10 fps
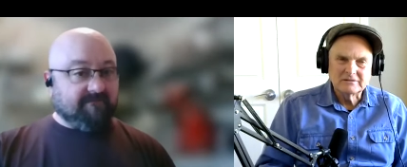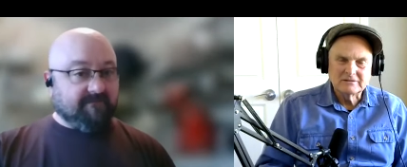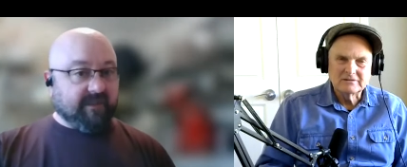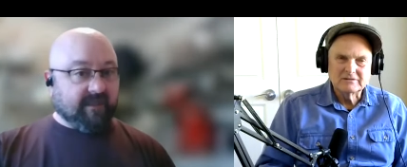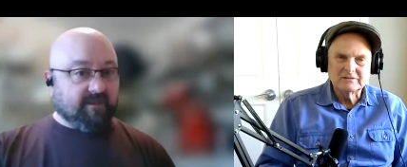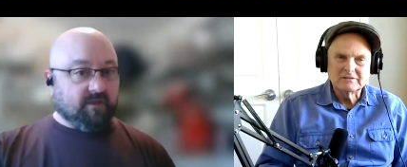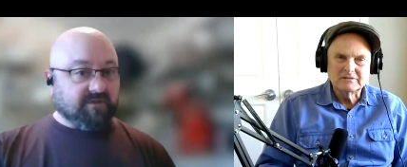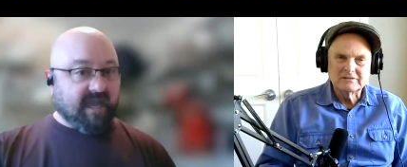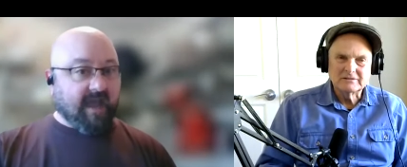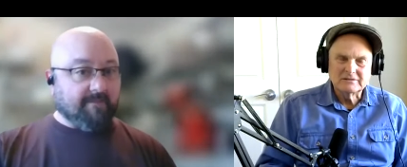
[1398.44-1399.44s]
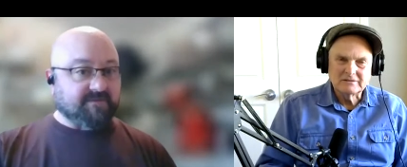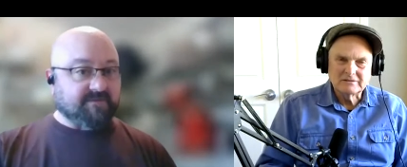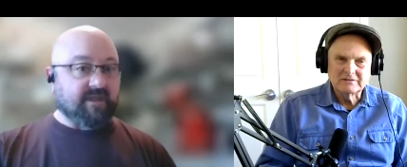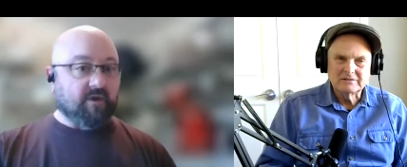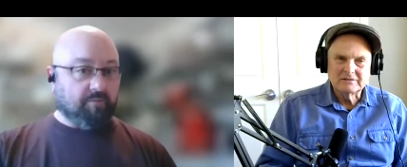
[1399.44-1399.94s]
Speaker 1: filling in those gaps.
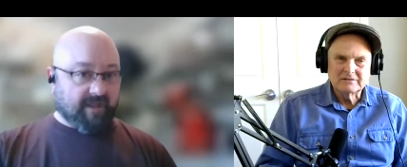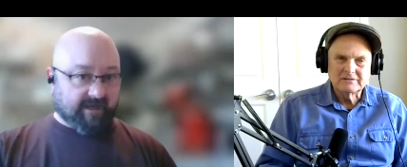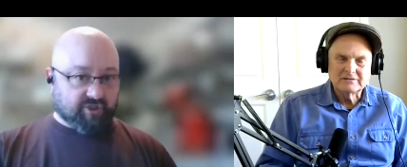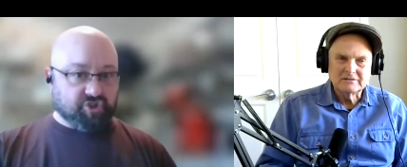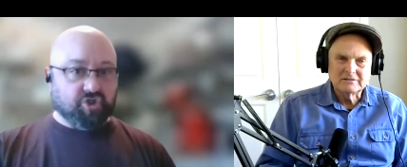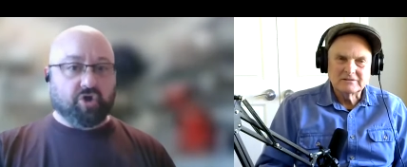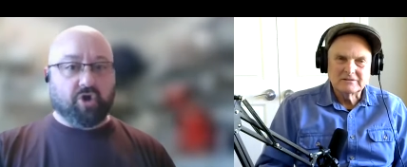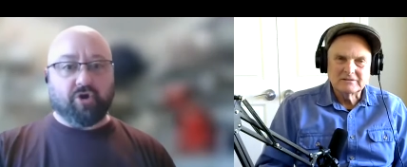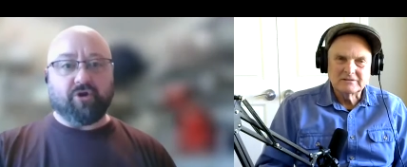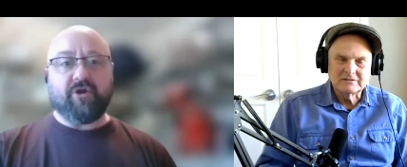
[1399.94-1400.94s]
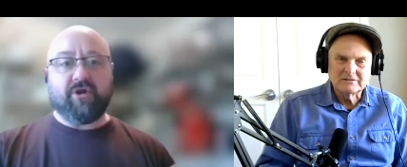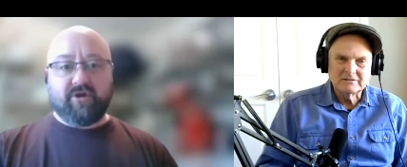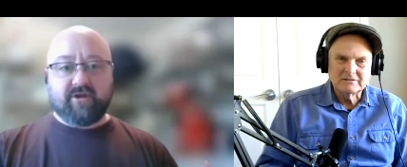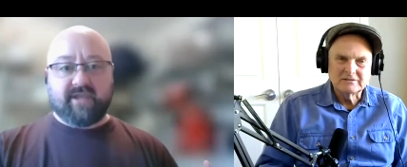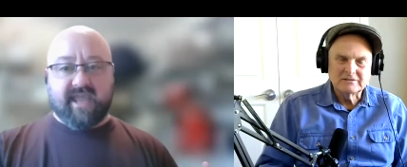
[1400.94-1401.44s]
They were planting the sugar
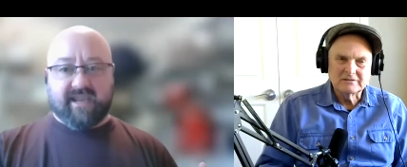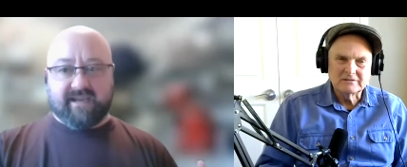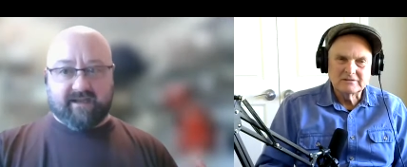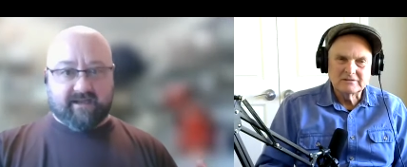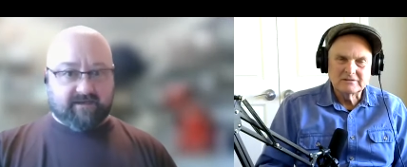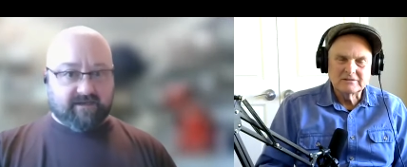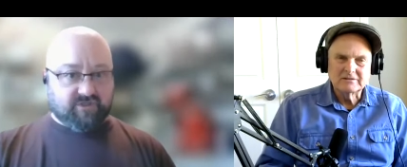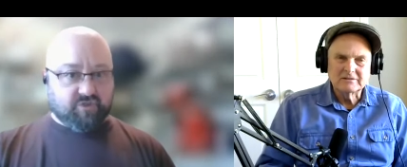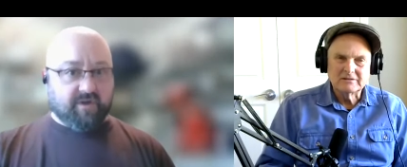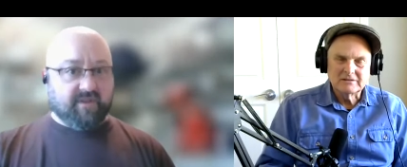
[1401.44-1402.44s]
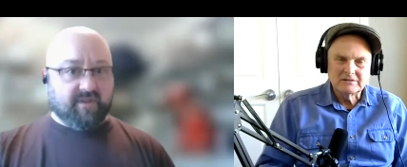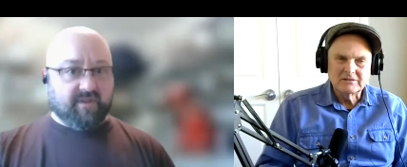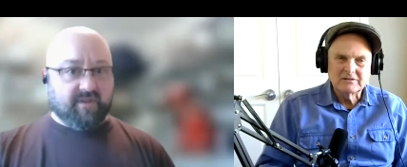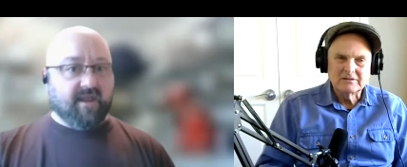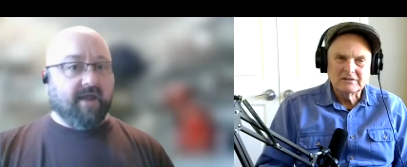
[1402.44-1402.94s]
cane and, and doing that
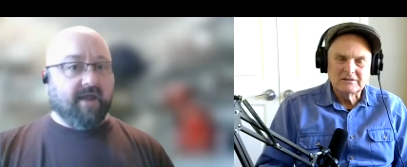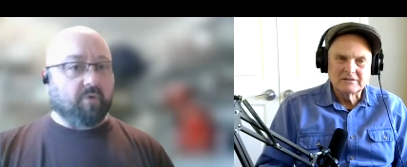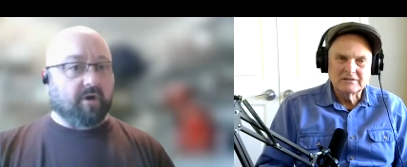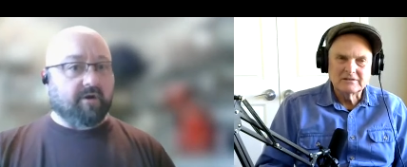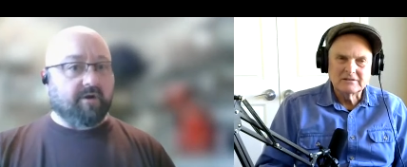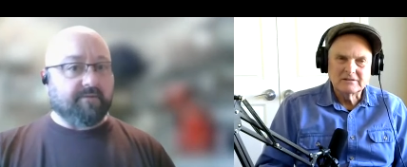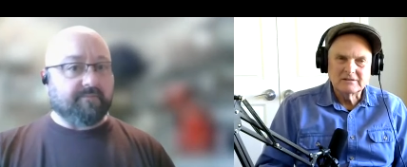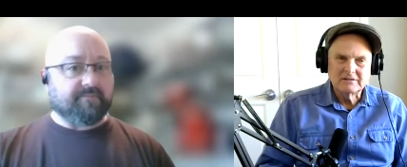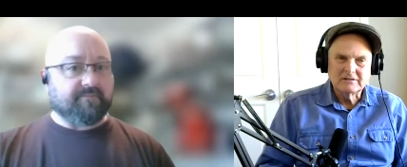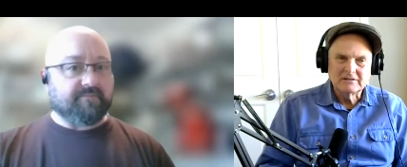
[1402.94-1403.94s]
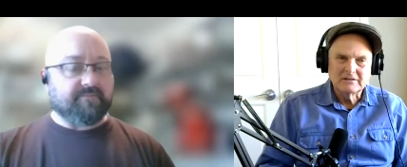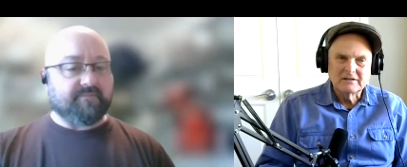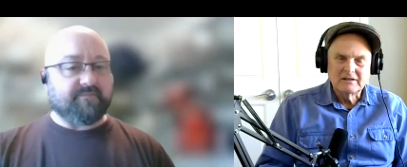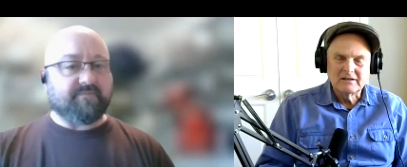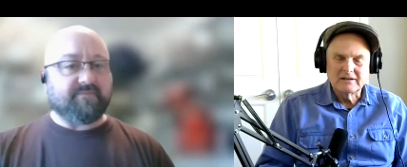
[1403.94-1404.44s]
kind of work.
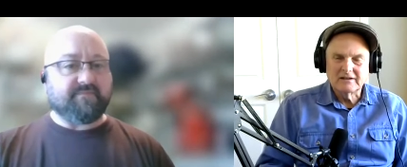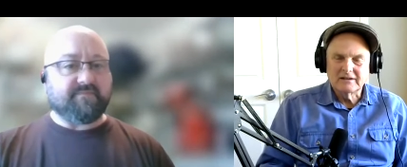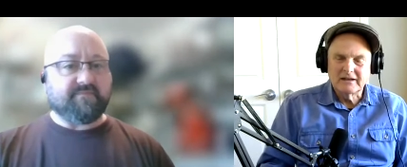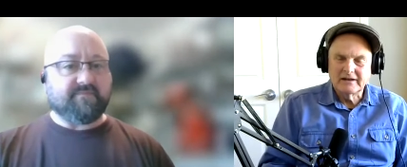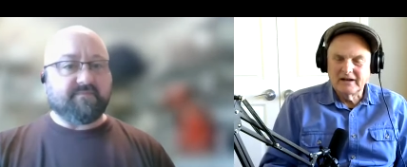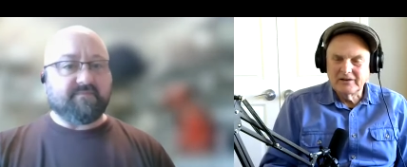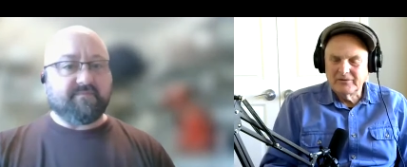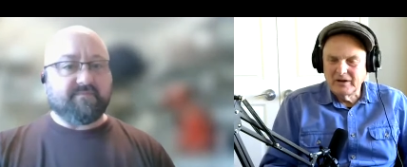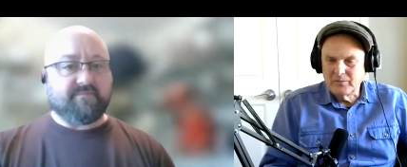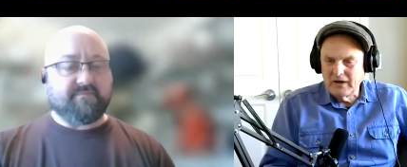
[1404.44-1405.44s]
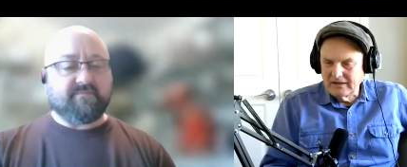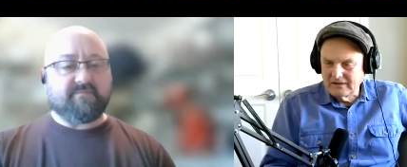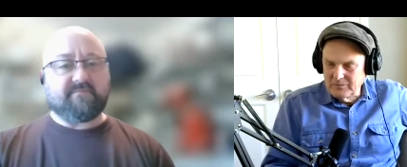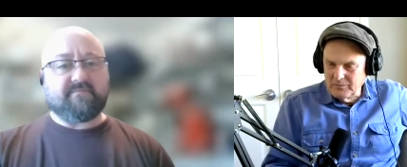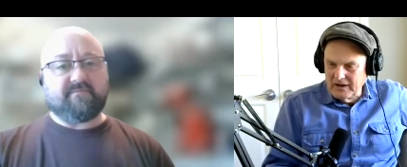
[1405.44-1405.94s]
Speaker 2: Huh. And I'd read about
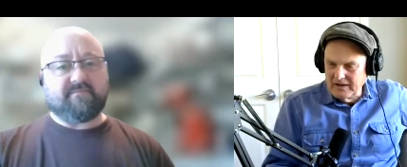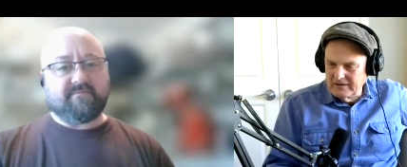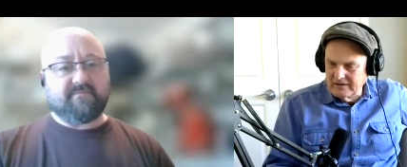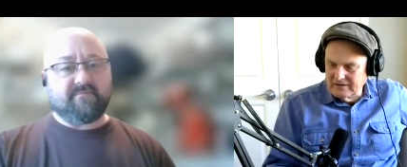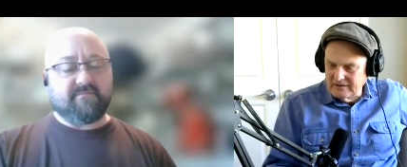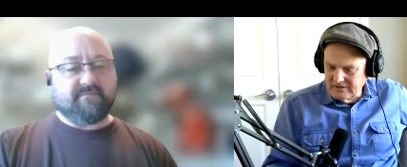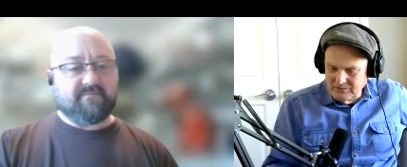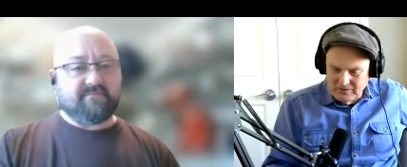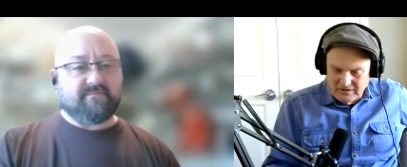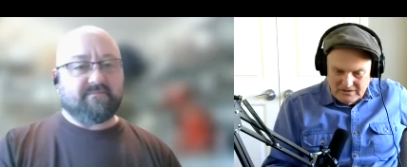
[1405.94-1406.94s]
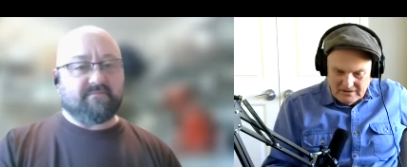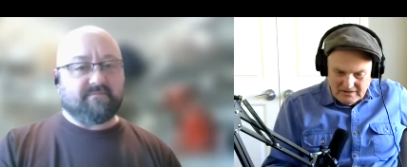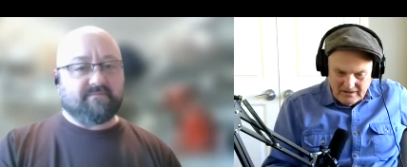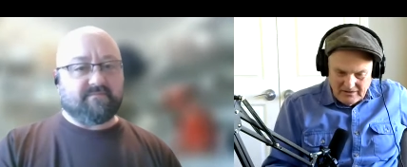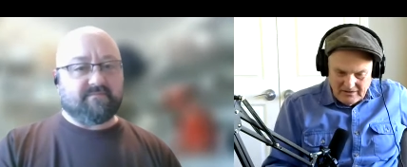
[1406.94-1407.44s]
somebody that, uh, who was it?
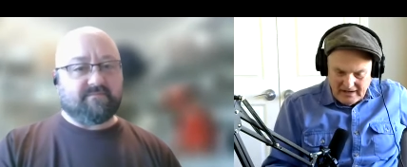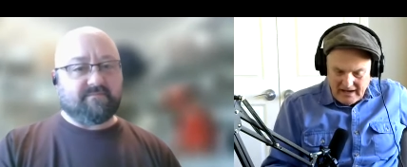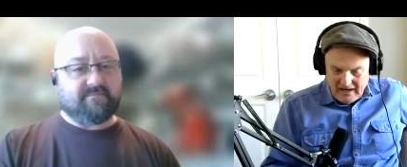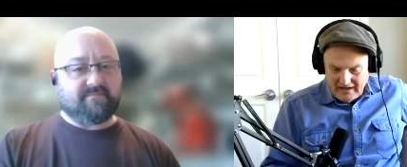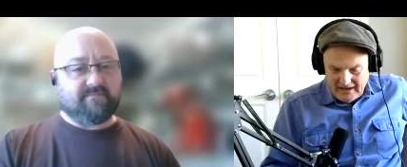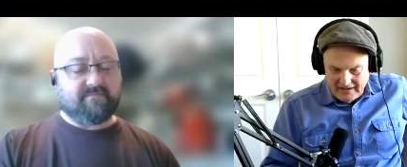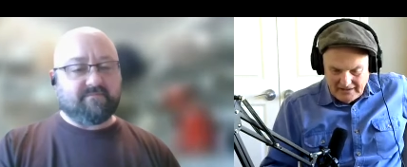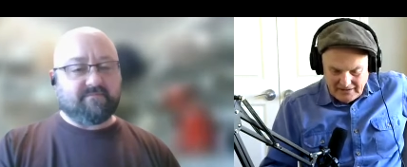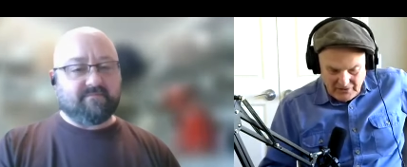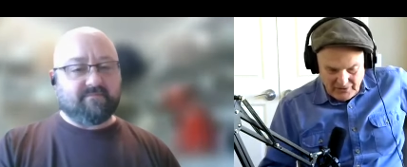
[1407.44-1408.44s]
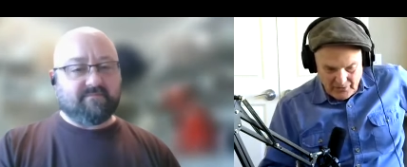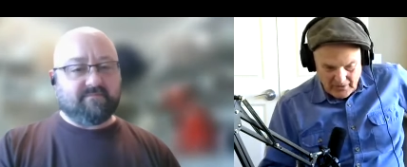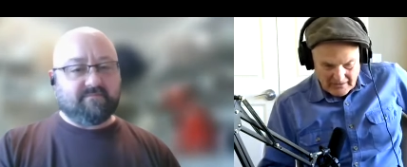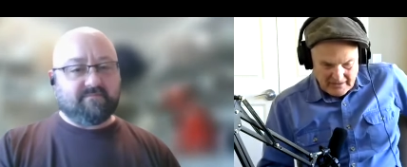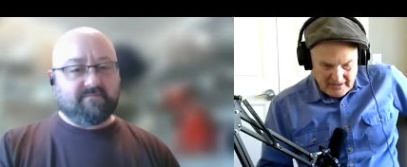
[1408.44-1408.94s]
They they can't landed in New
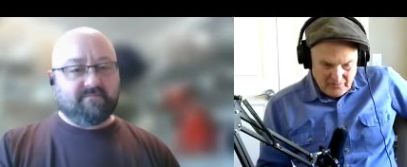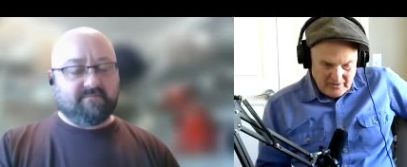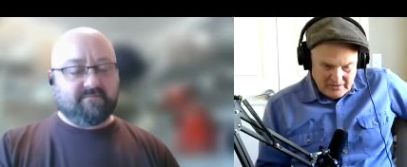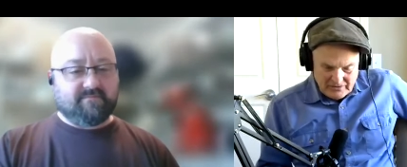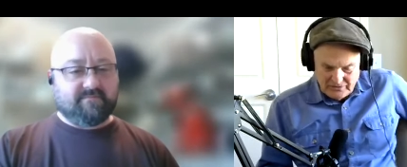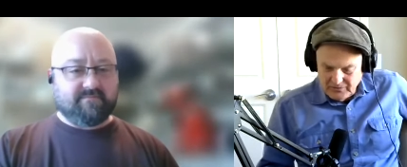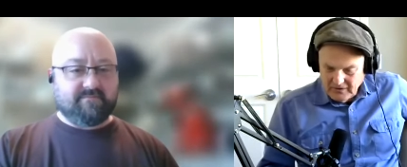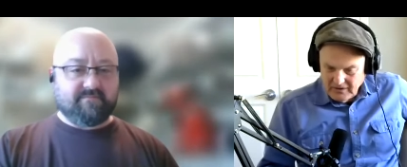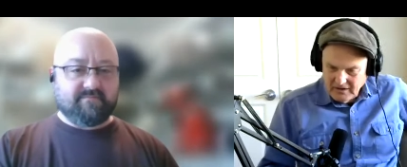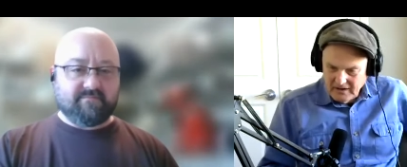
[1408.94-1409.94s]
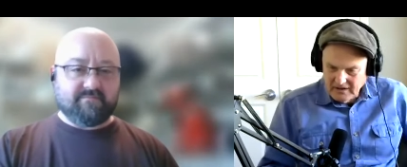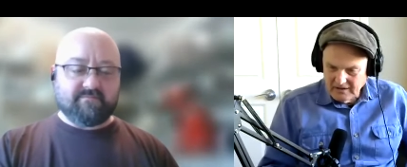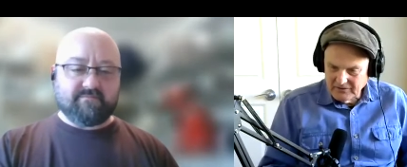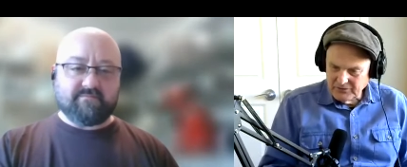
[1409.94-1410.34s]
York, and then they went to uh,